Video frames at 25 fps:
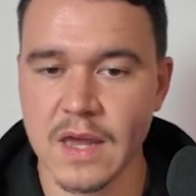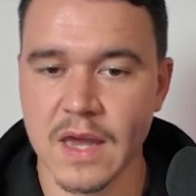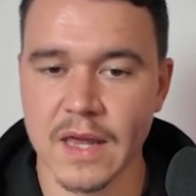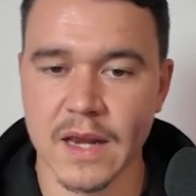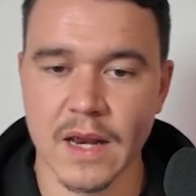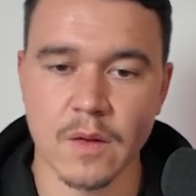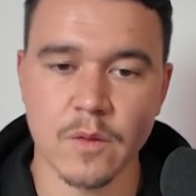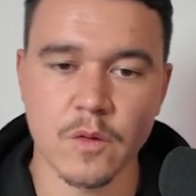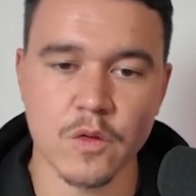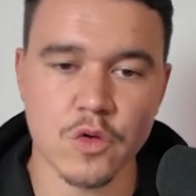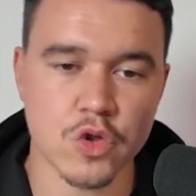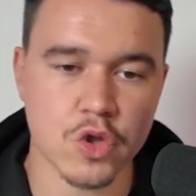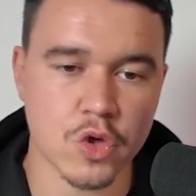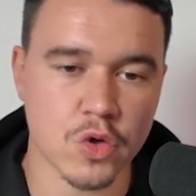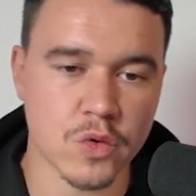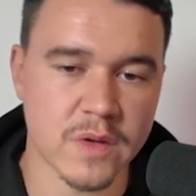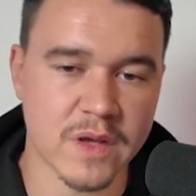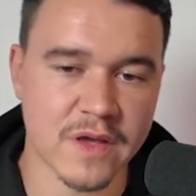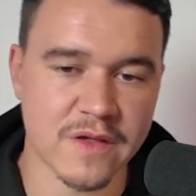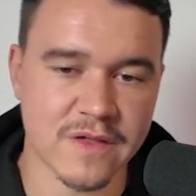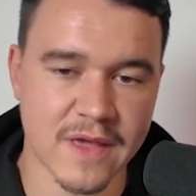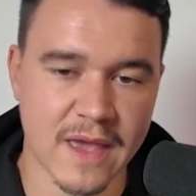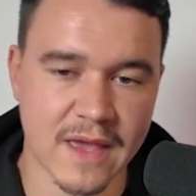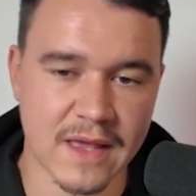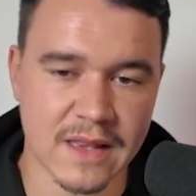And I will show you
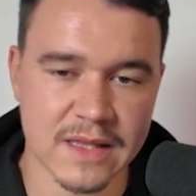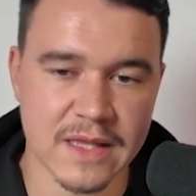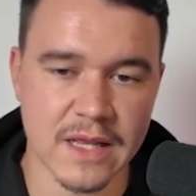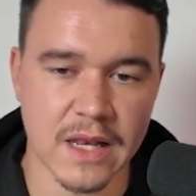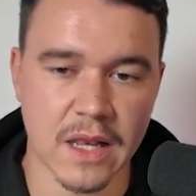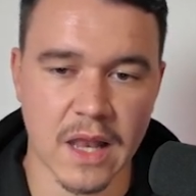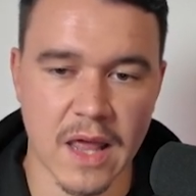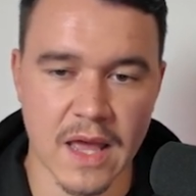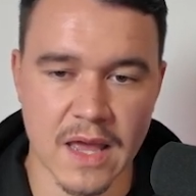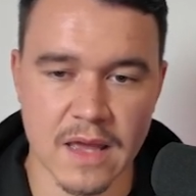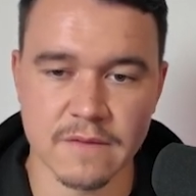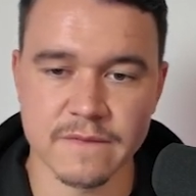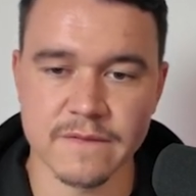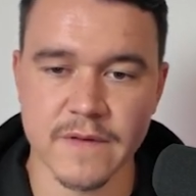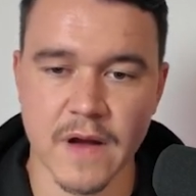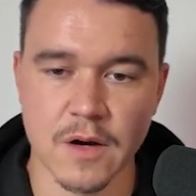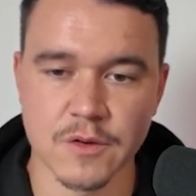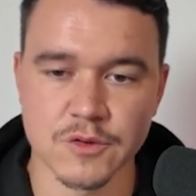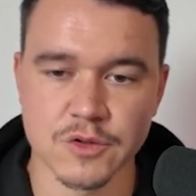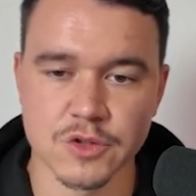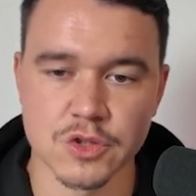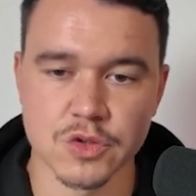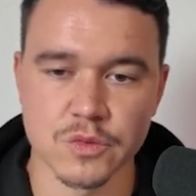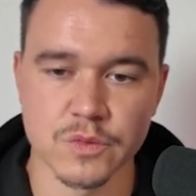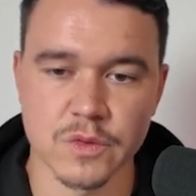exactly live
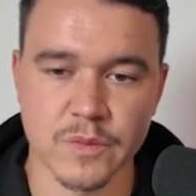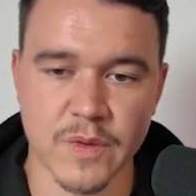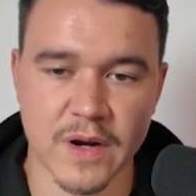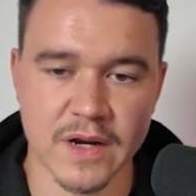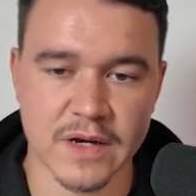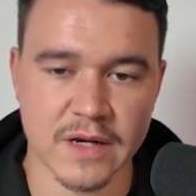how to do it